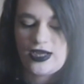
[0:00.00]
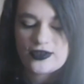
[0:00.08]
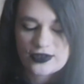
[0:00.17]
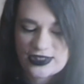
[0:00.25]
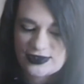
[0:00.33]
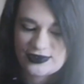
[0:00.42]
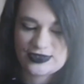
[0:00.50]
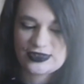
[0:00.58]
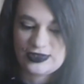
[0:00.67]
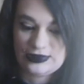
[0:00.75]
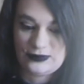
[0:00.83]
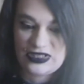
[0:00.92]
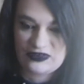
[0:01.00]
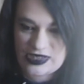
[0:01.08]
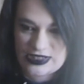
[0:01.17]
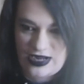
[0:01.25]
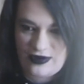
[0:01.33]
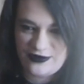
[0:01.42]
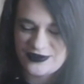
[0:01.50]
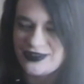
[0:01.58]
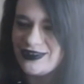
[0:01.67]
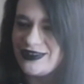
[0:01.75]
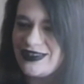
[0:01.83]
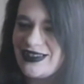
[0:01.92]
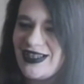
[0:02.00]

crazy are you gonna be right now?